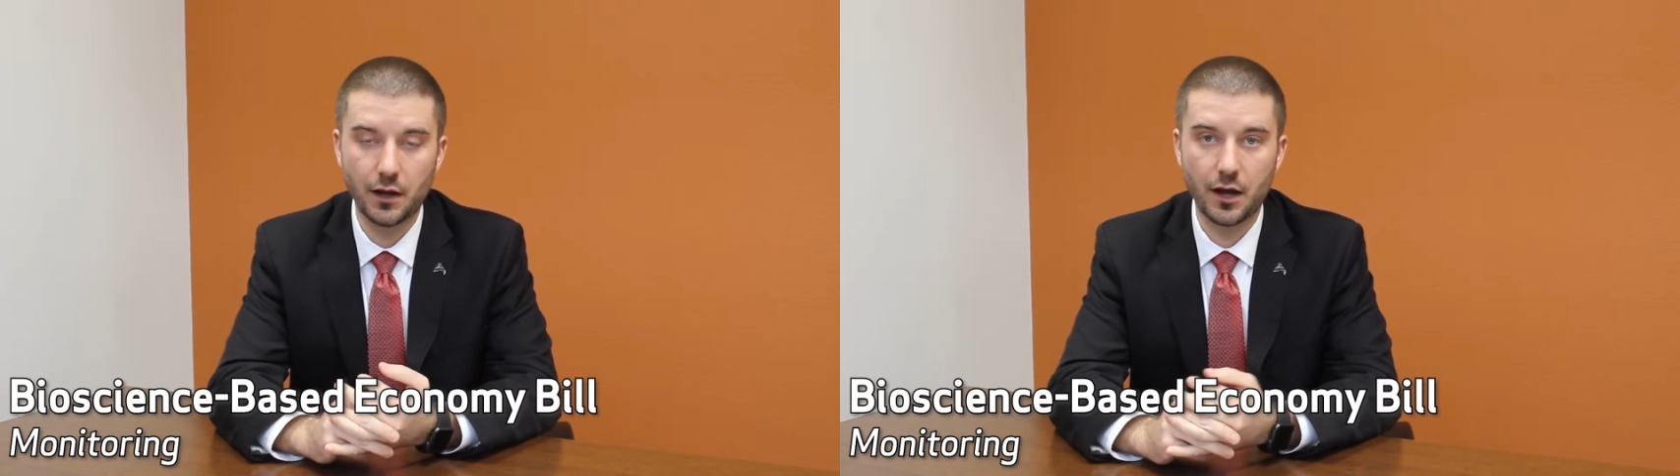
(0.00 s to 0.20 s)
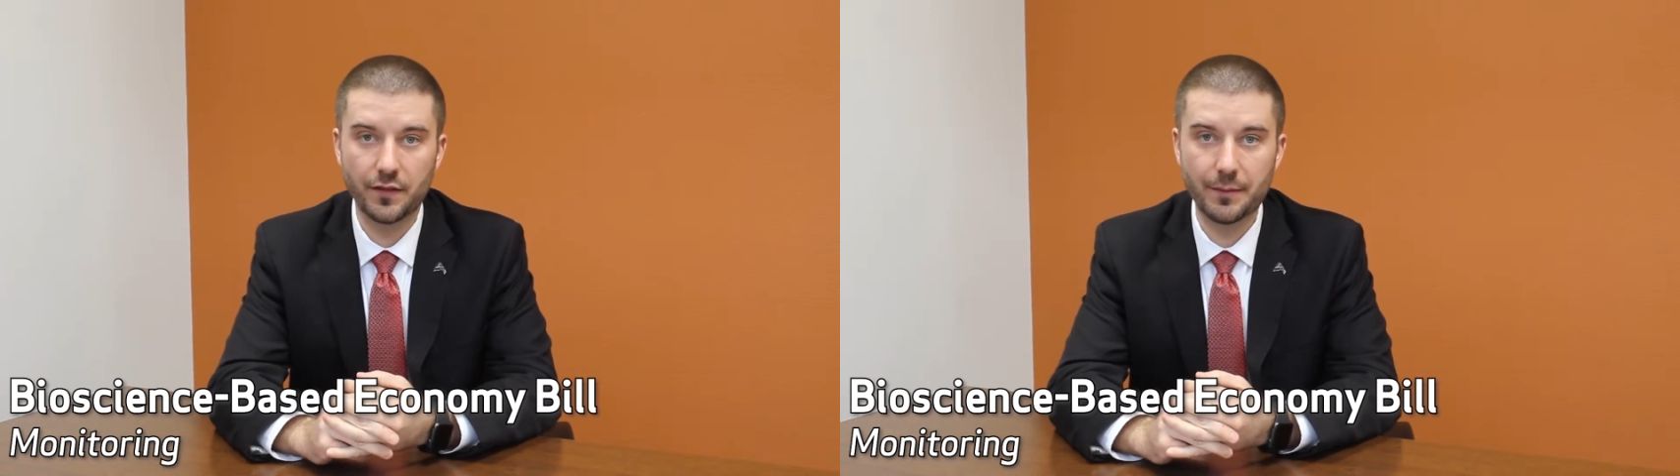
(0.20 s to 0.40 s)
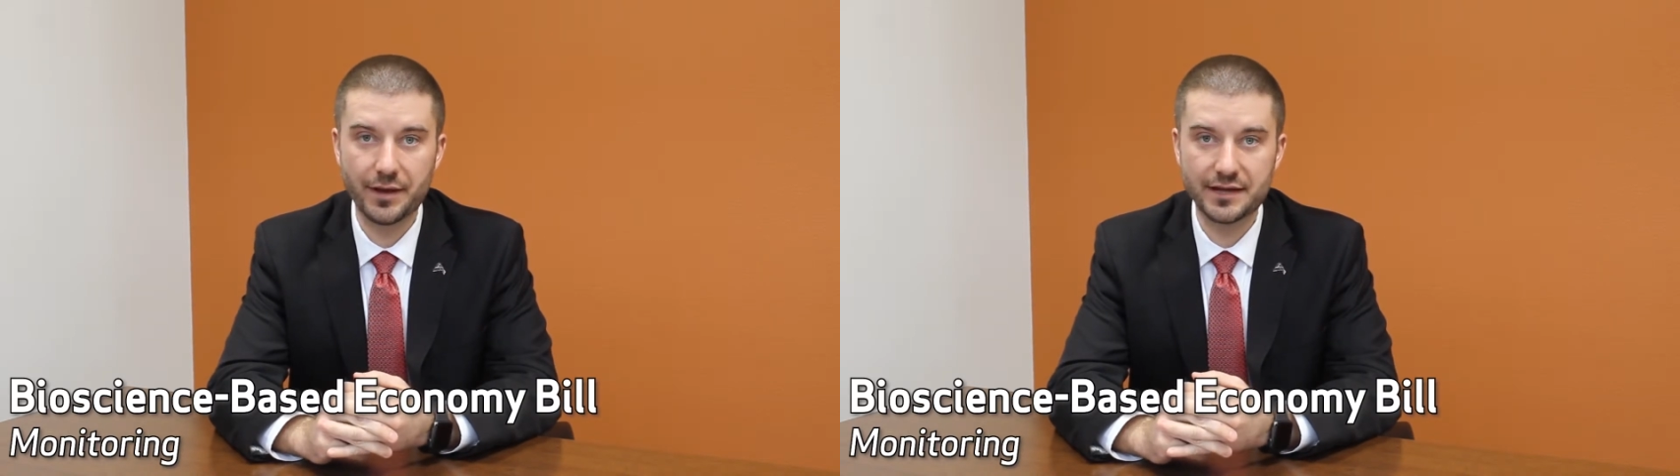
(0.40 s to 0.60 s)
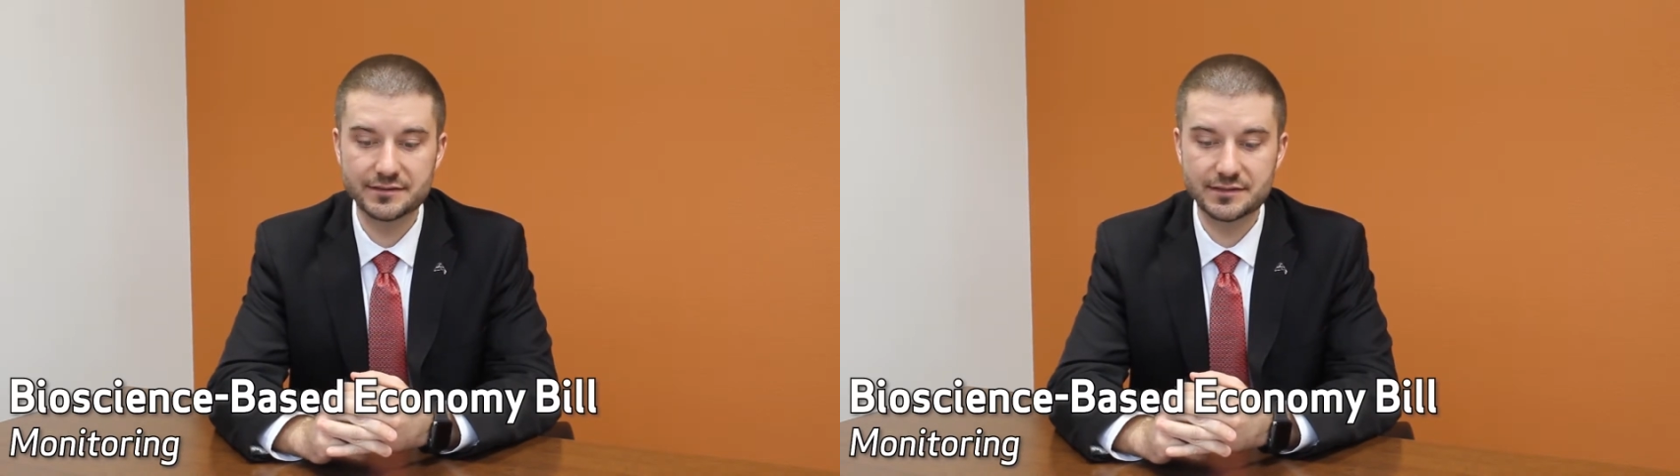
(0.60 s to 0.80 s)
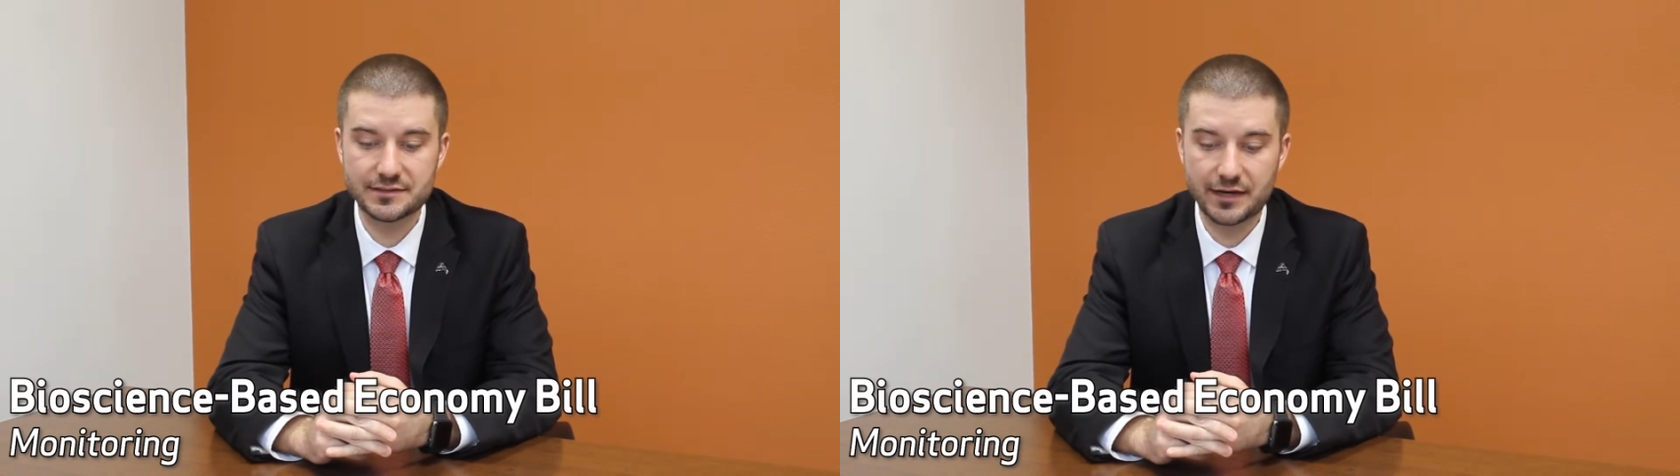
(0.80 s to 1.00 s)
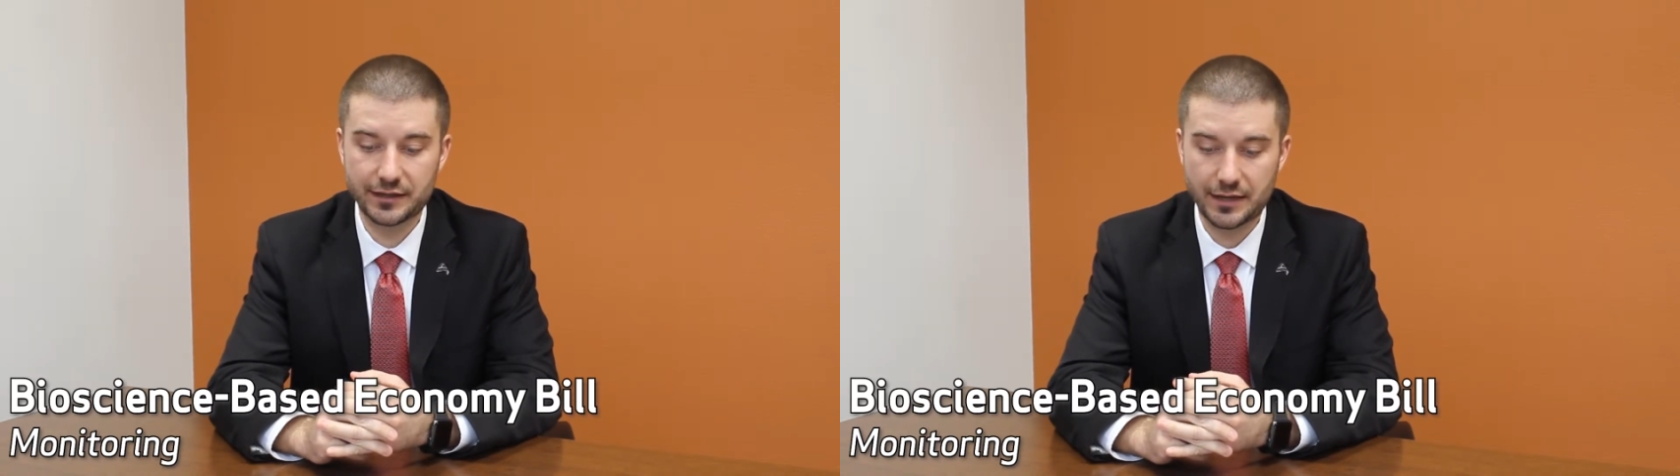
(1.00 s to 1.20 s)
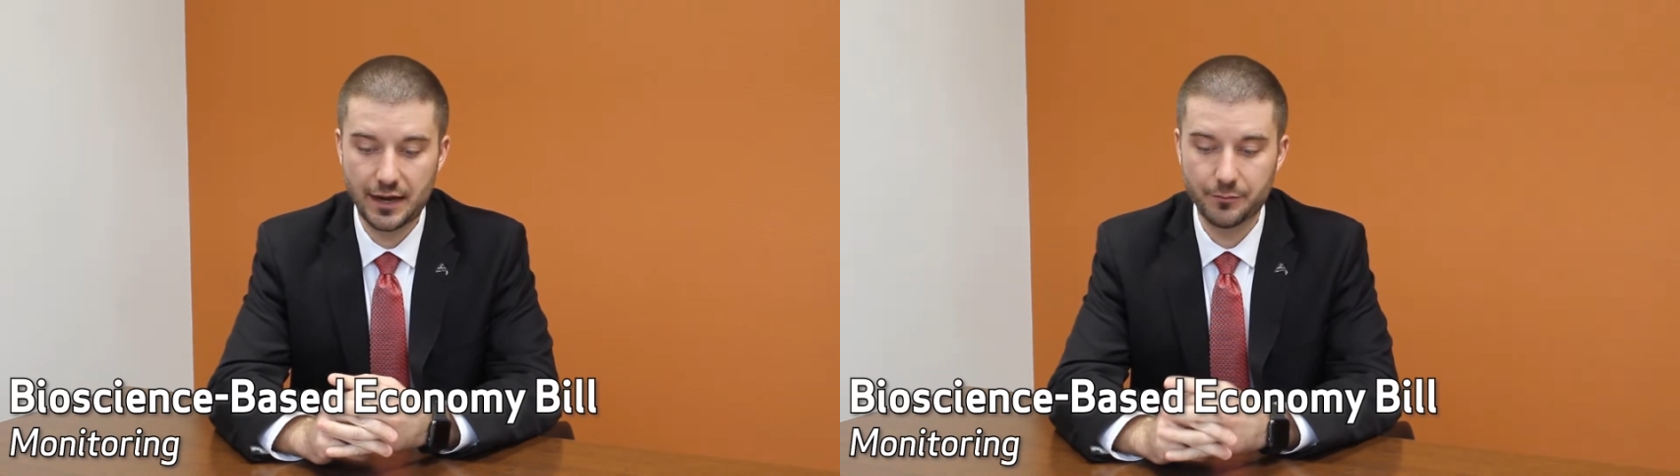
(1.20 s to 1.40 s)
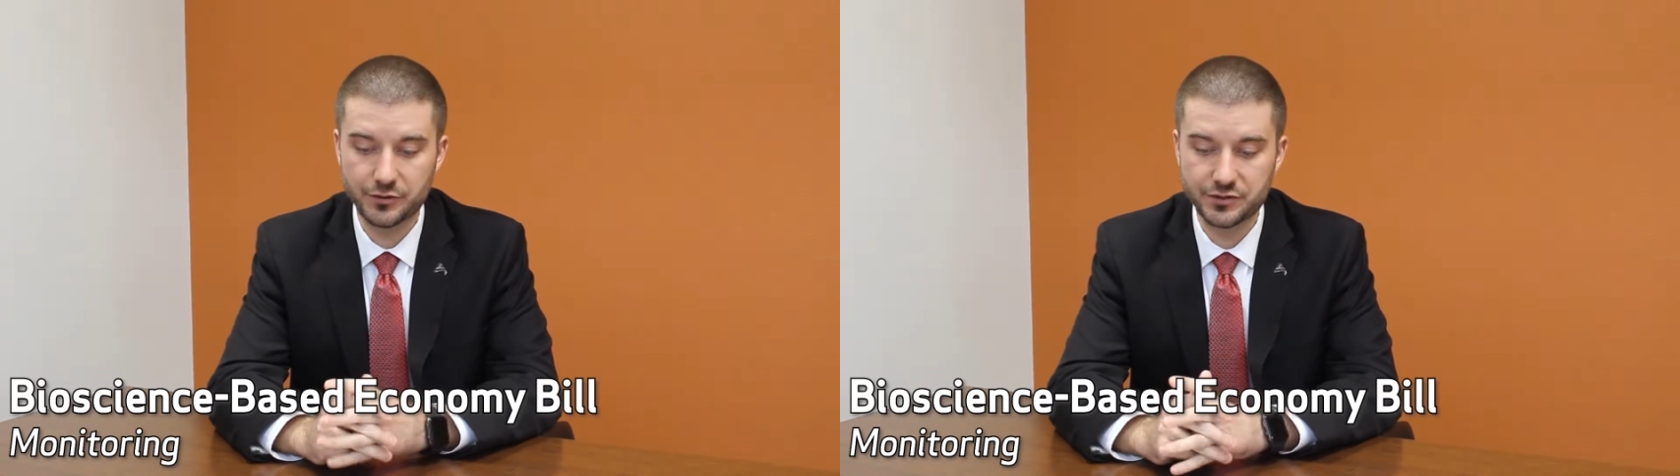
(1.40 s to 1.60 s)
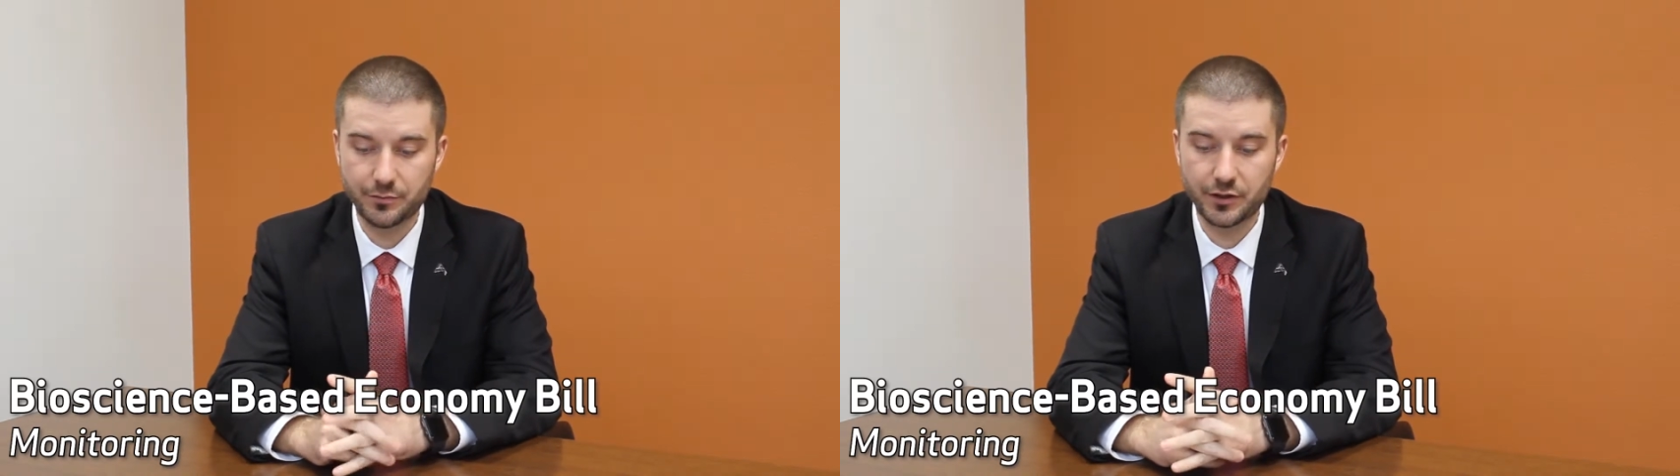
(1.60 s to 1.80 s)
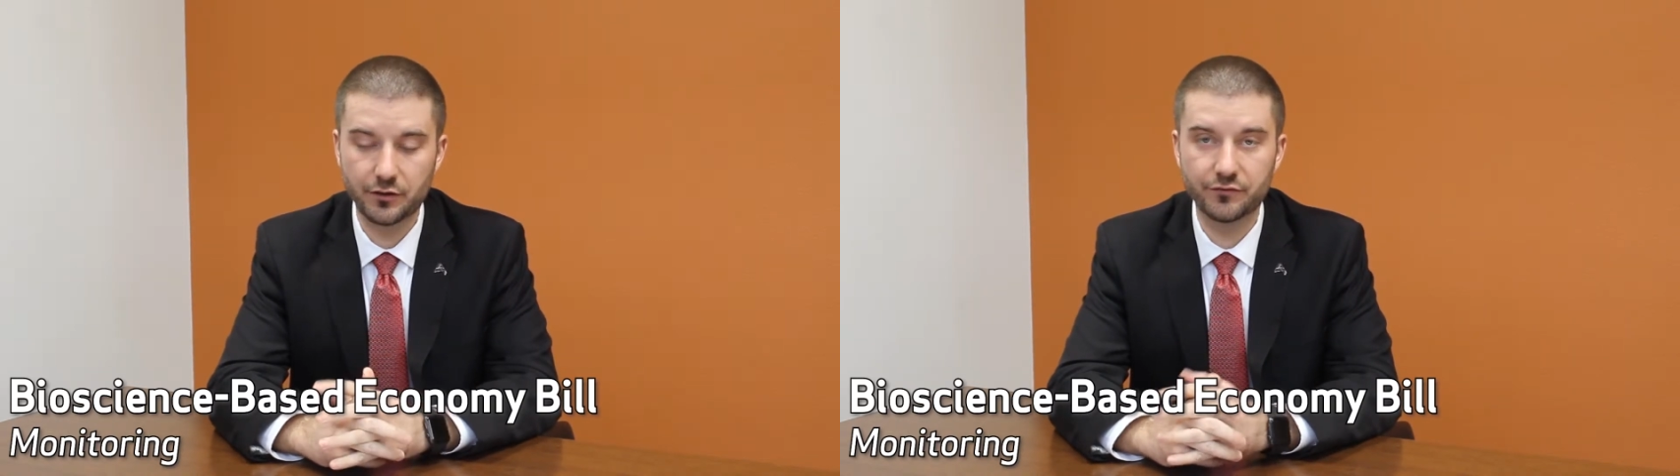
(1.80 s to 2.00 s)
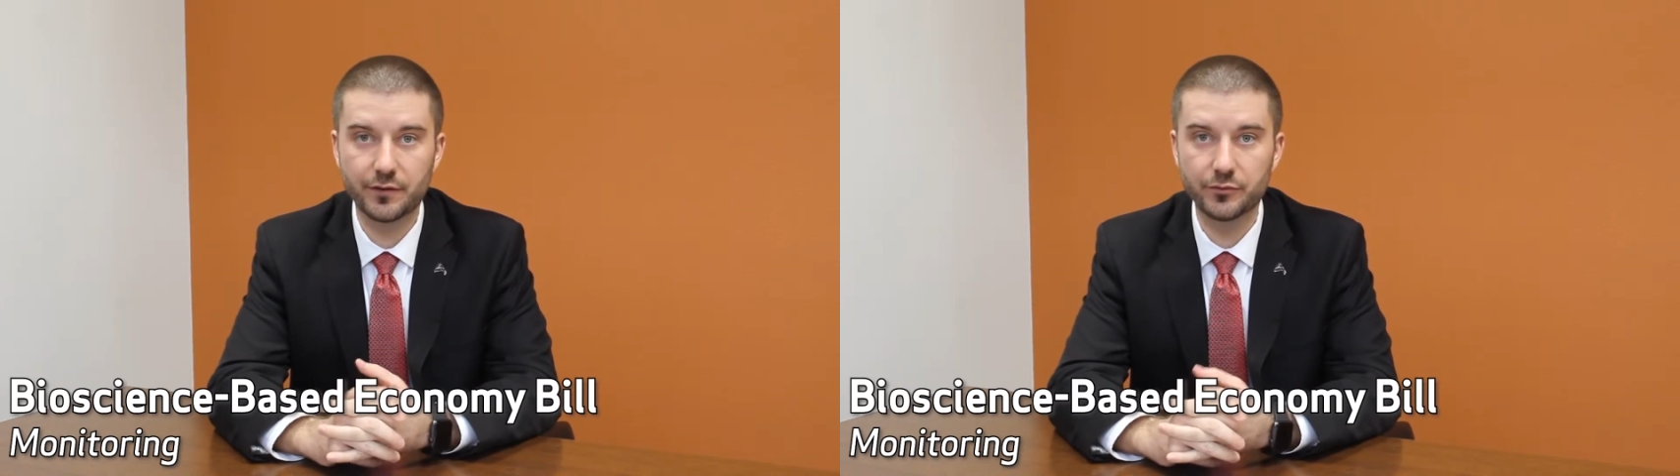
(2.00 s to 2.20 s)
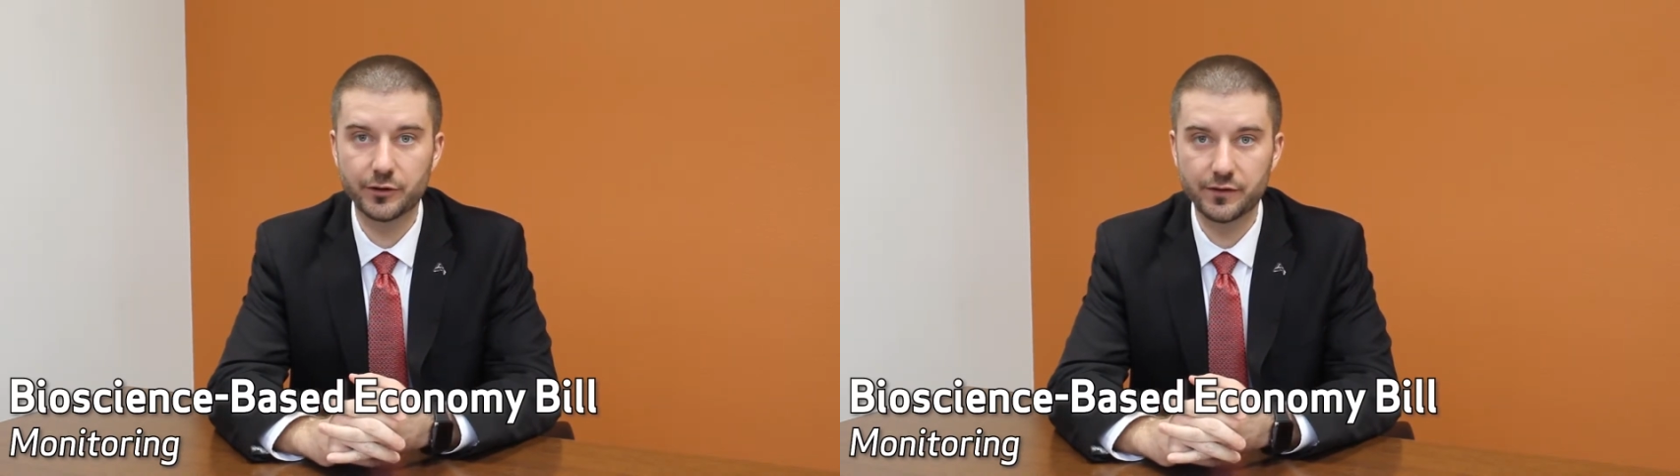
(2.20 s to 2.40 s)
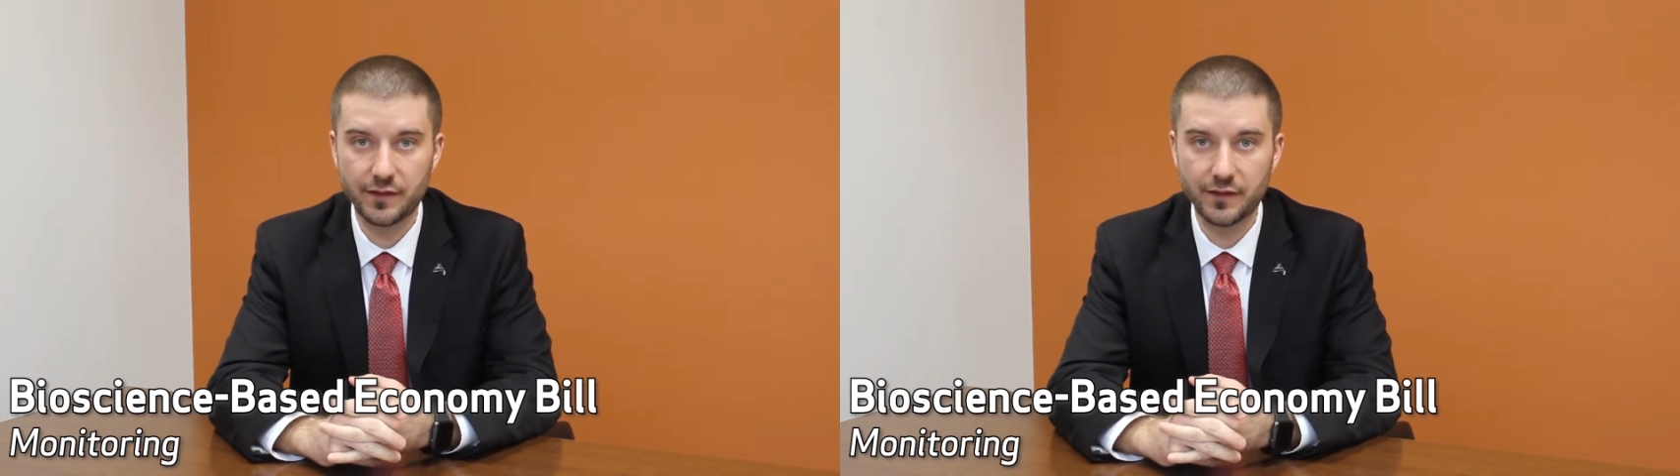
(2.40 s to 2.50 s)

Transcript: Uh, that passed the Senate Commerce Committee on February